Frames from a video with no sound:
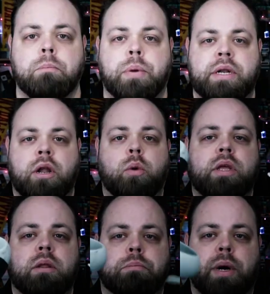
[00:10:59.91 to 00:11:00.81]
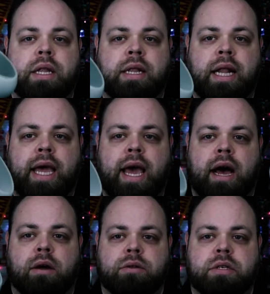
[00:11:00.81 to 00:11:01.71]
But knowing the button
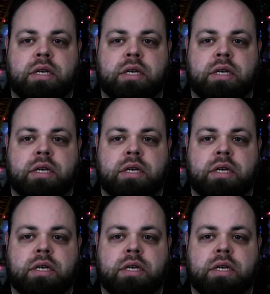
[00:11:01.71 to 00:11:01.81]
layouts